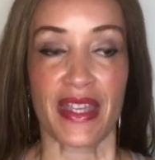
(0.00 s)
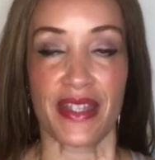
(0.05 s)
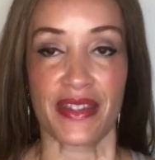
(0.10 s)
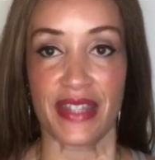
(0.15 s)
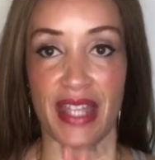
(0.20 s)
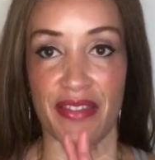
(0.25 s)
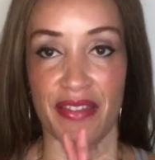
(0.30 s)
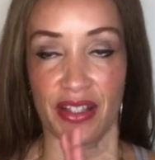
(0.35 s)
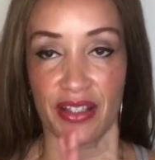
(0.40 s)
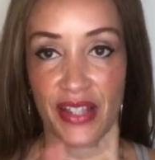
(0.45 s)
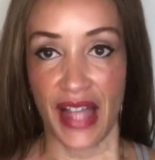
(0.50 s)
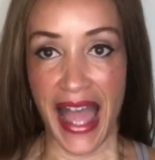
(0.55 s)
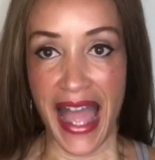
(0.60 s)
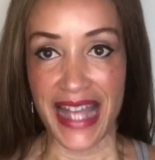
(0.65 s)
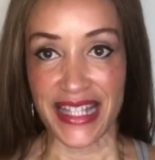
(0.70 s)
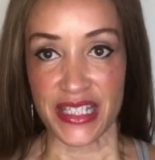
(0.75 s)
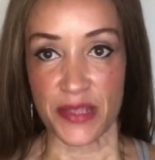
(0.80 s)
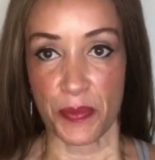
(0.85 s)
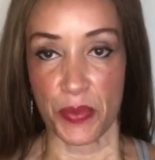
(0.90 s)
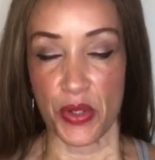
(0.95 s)
Then the
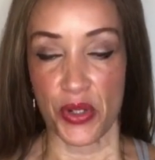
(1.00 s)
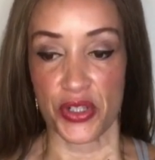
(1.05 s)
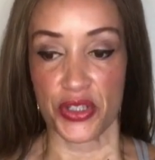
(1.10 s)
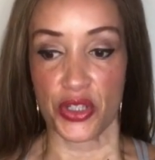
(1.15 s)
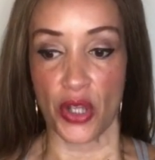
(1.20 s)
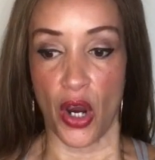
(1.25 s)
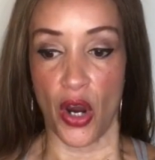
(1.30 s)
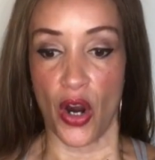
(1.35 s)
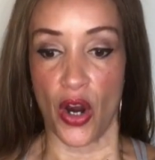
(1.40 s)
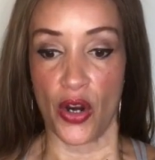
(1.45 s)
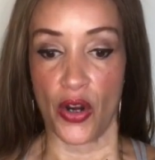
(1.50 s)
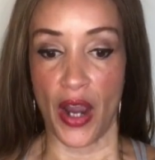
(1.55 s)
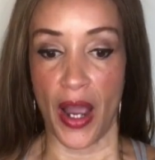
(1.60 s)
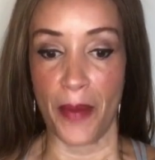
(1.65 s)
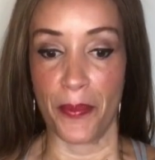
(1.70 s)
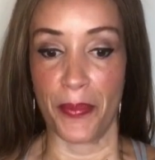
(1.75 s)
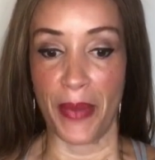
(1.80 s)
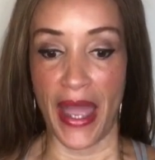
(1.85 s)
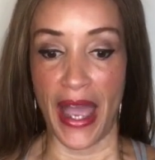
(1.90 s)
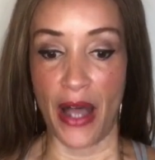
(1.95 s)
last books are
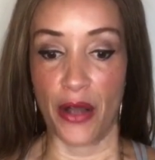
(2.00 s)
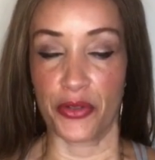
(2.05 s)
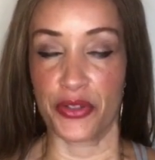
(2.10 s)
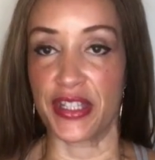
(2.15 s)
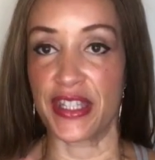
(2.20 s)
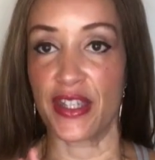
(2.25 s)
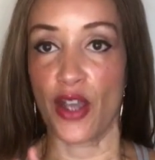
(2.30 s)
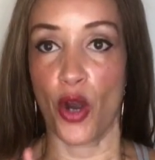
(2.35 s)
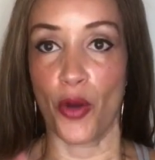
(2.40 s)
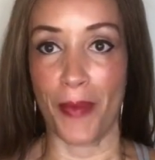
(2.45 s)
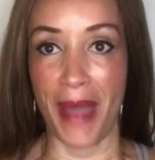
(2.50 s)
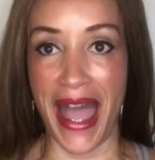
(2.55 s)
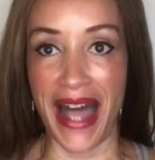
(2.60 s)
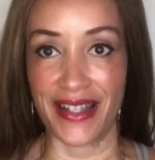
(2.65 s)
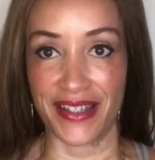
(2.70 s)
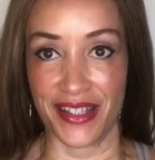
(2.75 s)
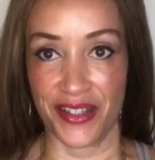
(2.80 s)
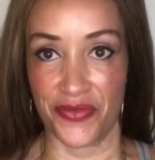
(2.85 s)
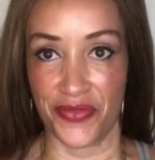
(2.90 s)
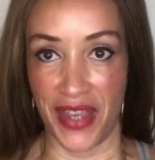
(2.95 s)
about the
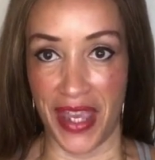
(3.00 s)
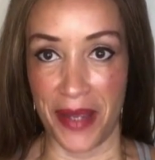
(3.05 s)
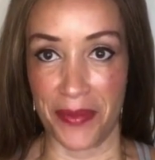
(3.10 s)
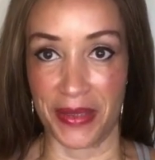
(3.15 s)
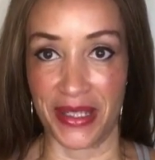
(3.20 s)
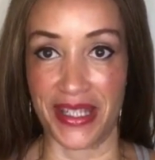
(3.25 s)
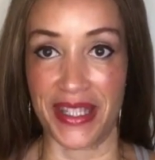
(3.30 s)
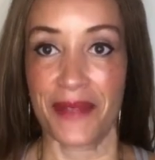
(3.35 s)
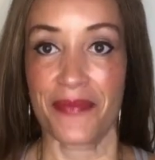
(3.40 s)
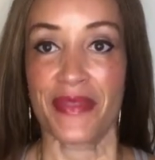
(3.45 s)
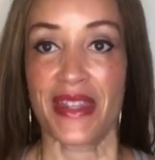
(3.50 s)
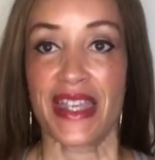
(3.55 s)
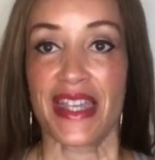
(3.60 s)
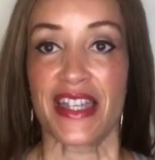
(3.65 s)
O'Malley family.